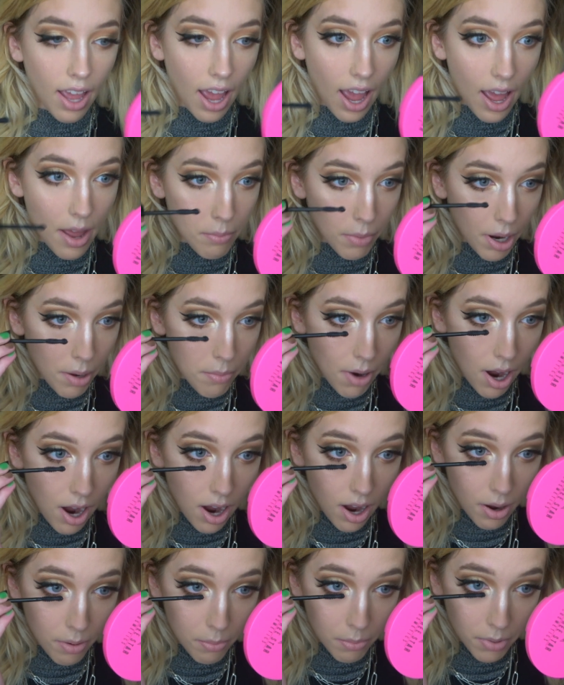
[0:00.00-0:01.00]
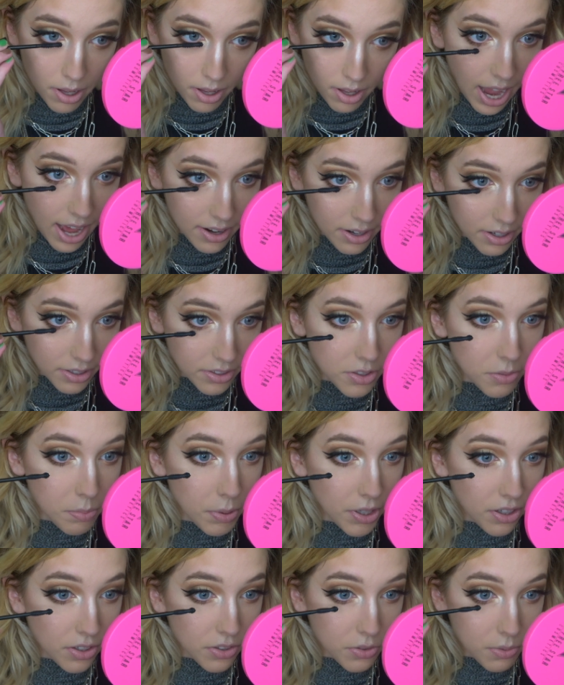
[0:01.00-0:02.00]
and my mom had an
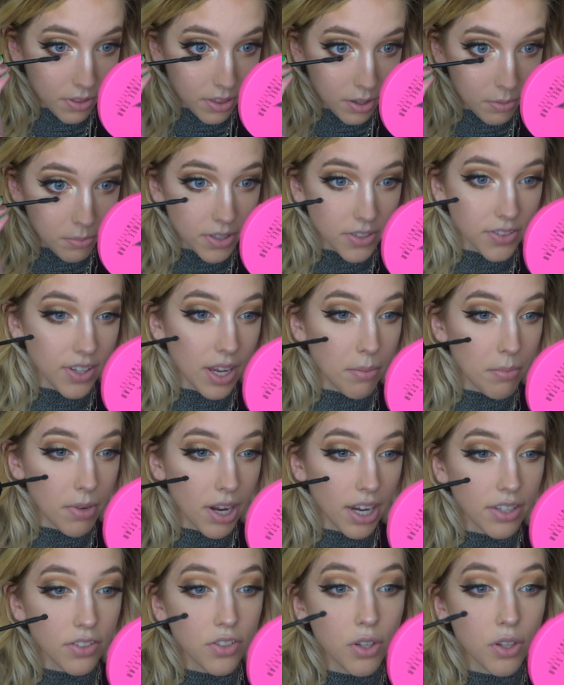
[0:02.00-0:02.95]
experience with him the same night.